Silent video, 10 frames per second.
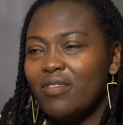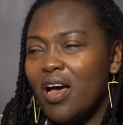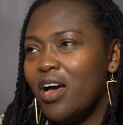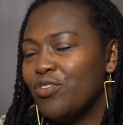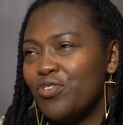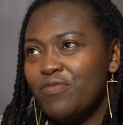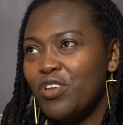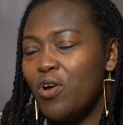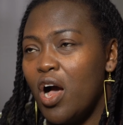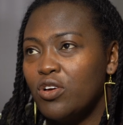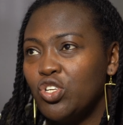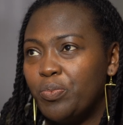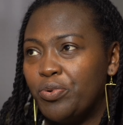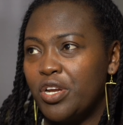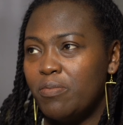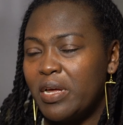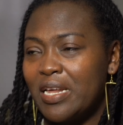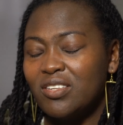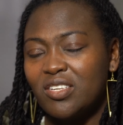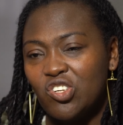I don't even know how to put it,
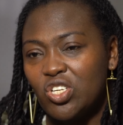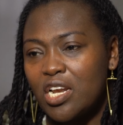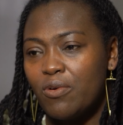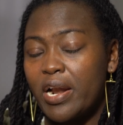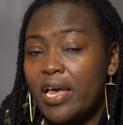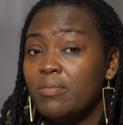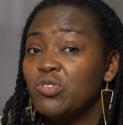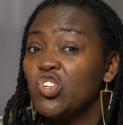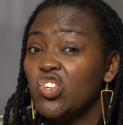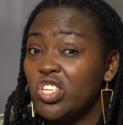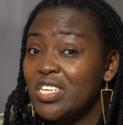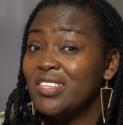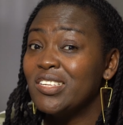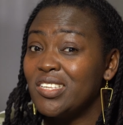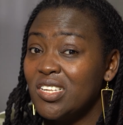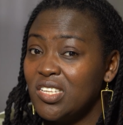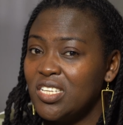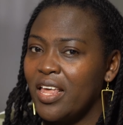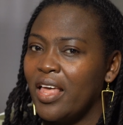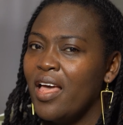but essentially what I am just
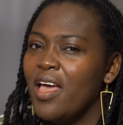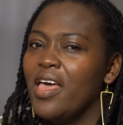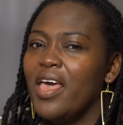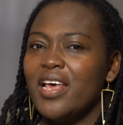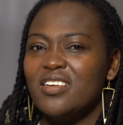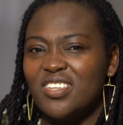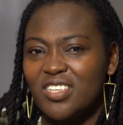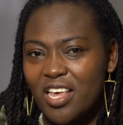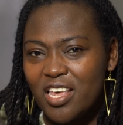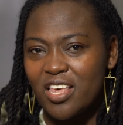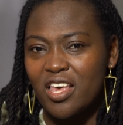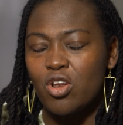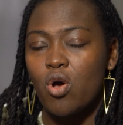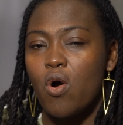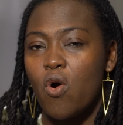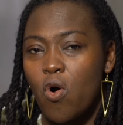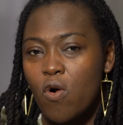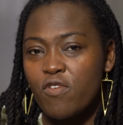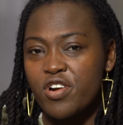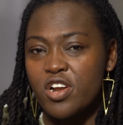insisting and saying it
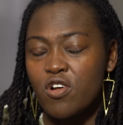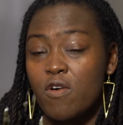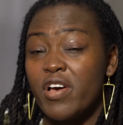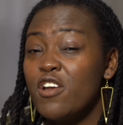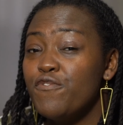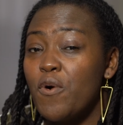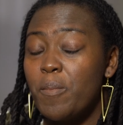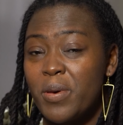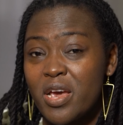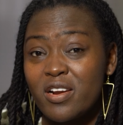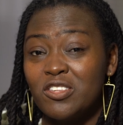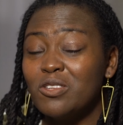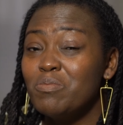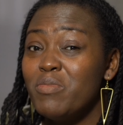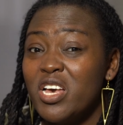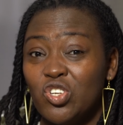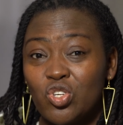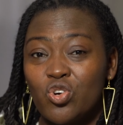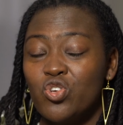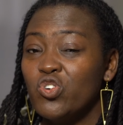over and over. And for parents, make
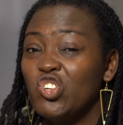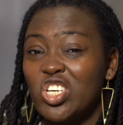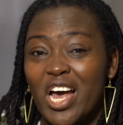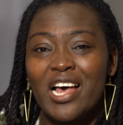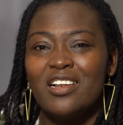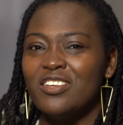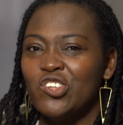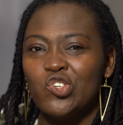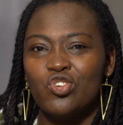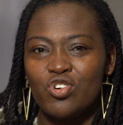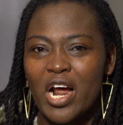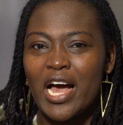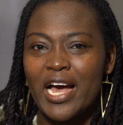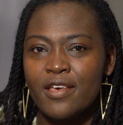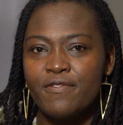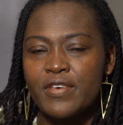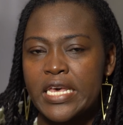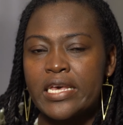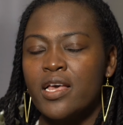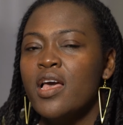sure your child is
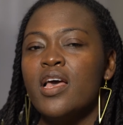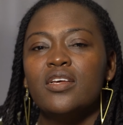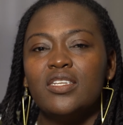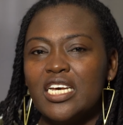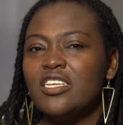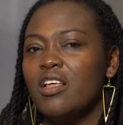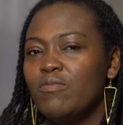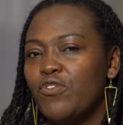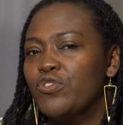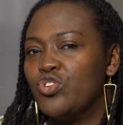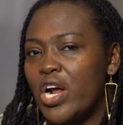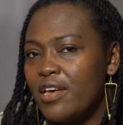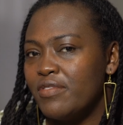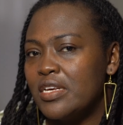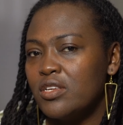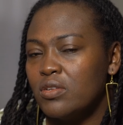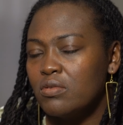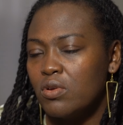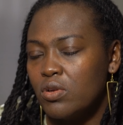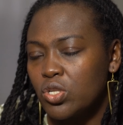driving. Take them for driving
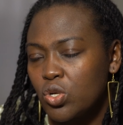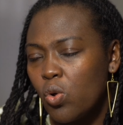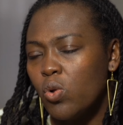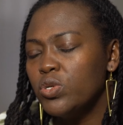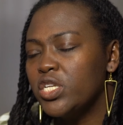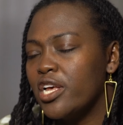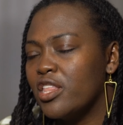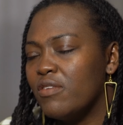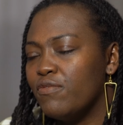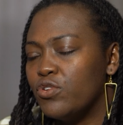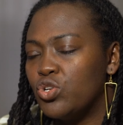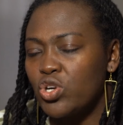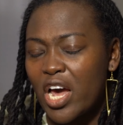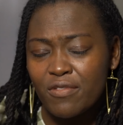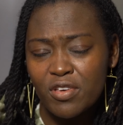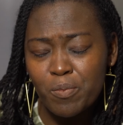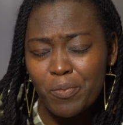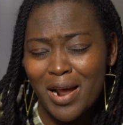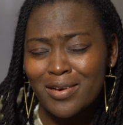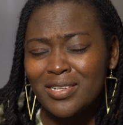school, take them for driving
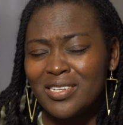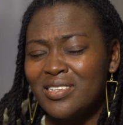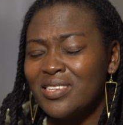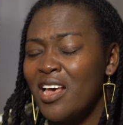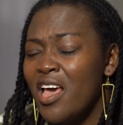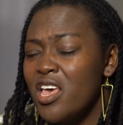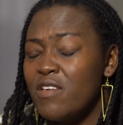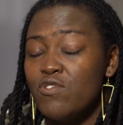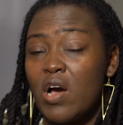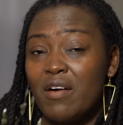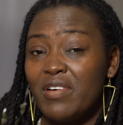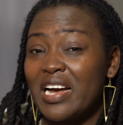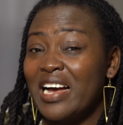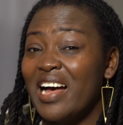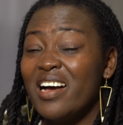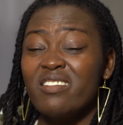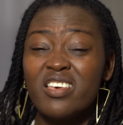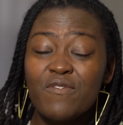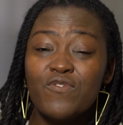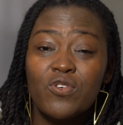practice. If you have a car,
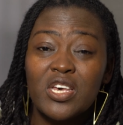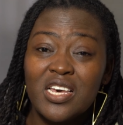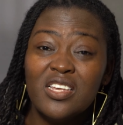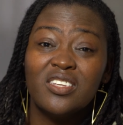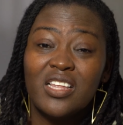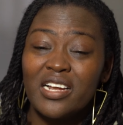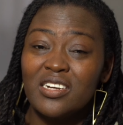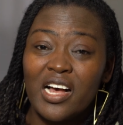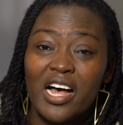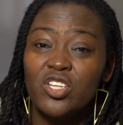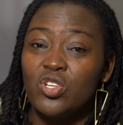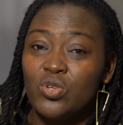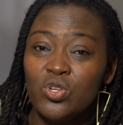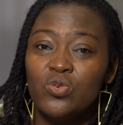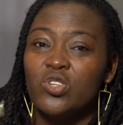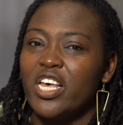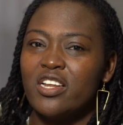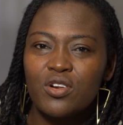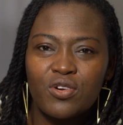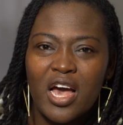give your kids that car to use
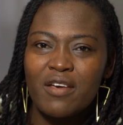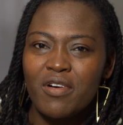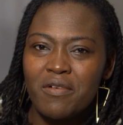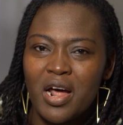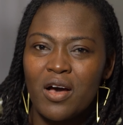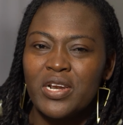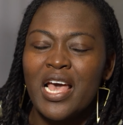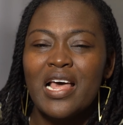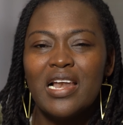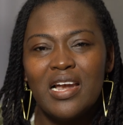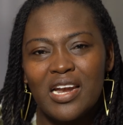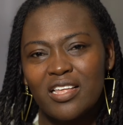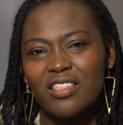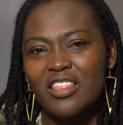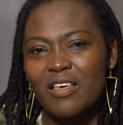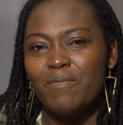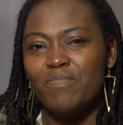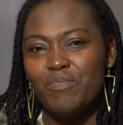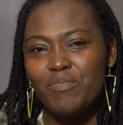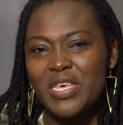and drive around. Let
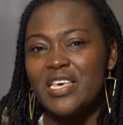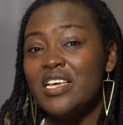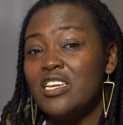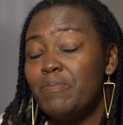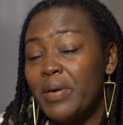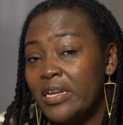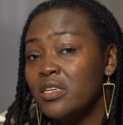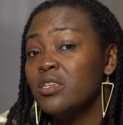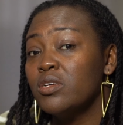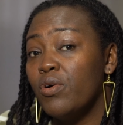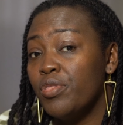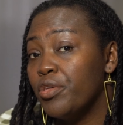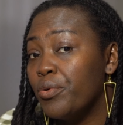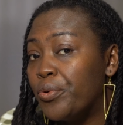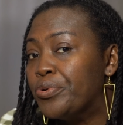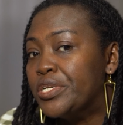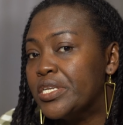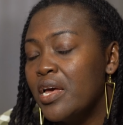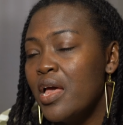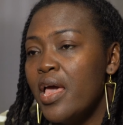them be independent on the road.
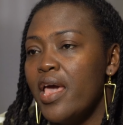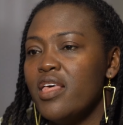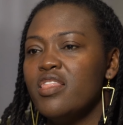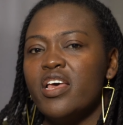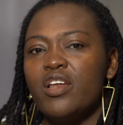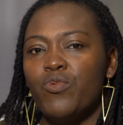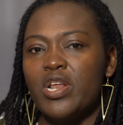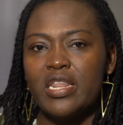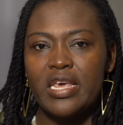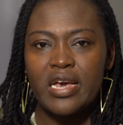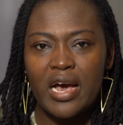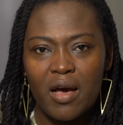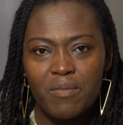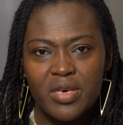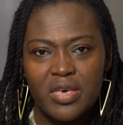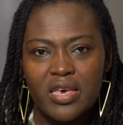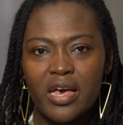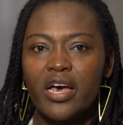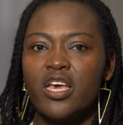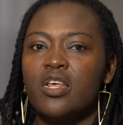And then when they come
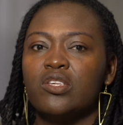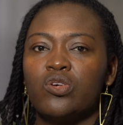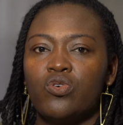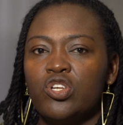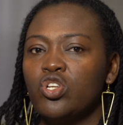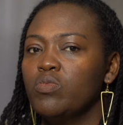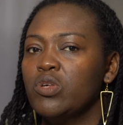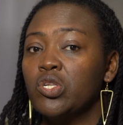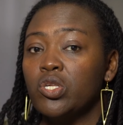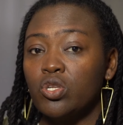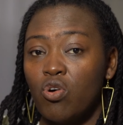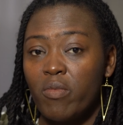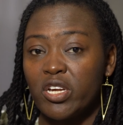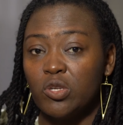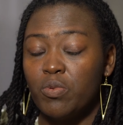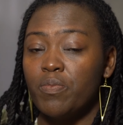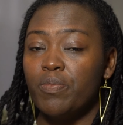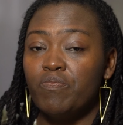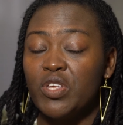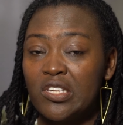here, it is going to be so much
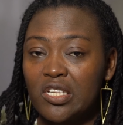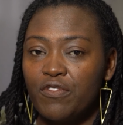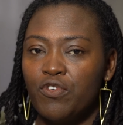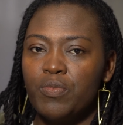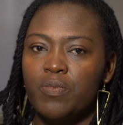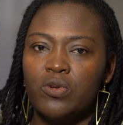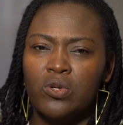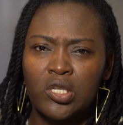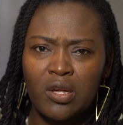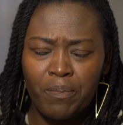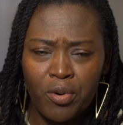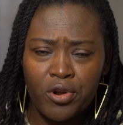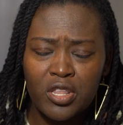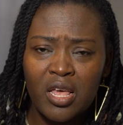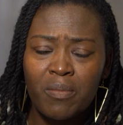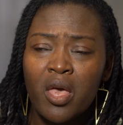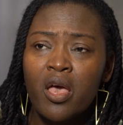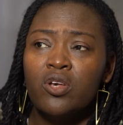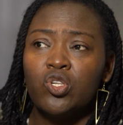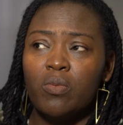easier for people to support them,
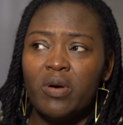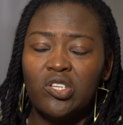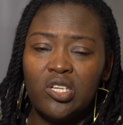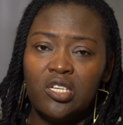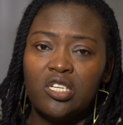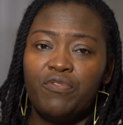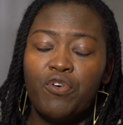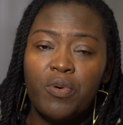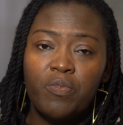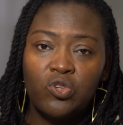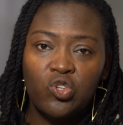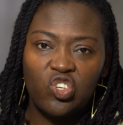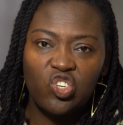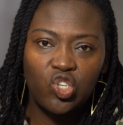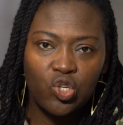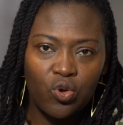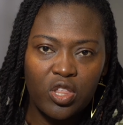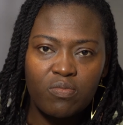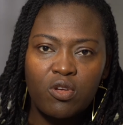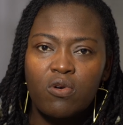so much easier for people to just show
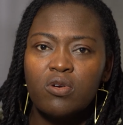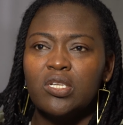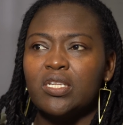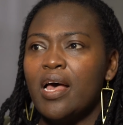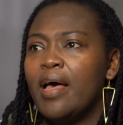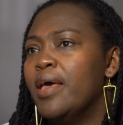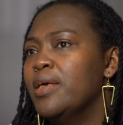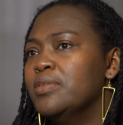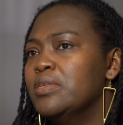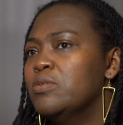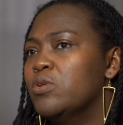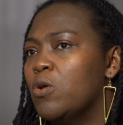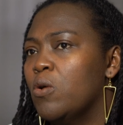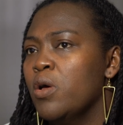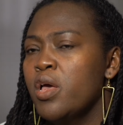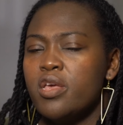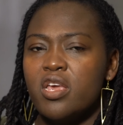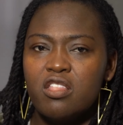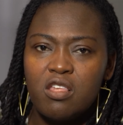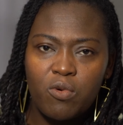them the road signs,
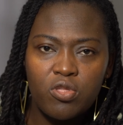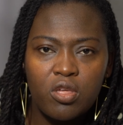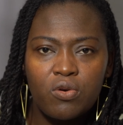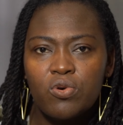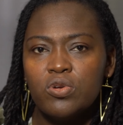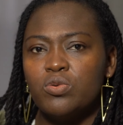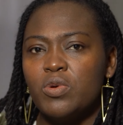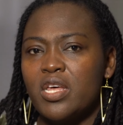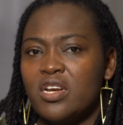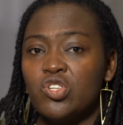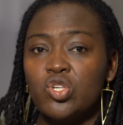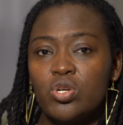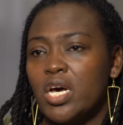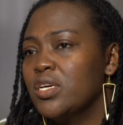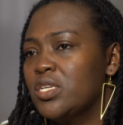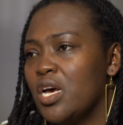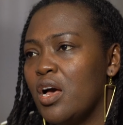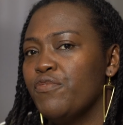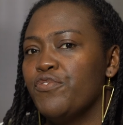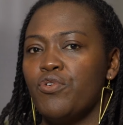get them on the road with an
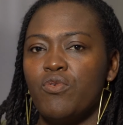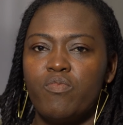instructor for